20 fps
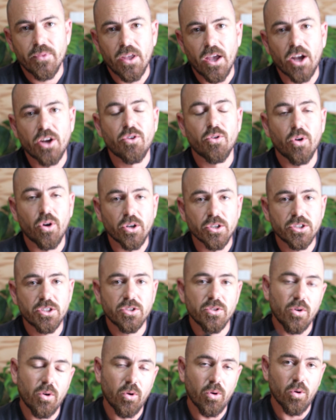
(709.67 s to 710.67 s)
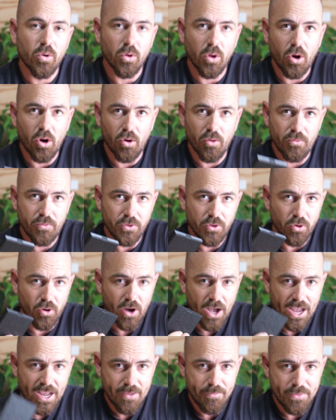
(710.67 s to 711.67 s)
across all of your
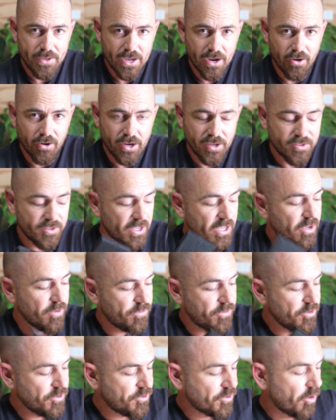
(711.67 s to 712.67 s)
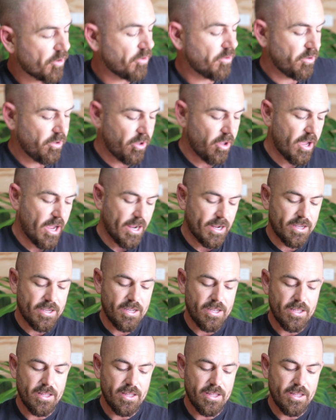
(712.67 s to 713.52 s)
apiaries if you don't like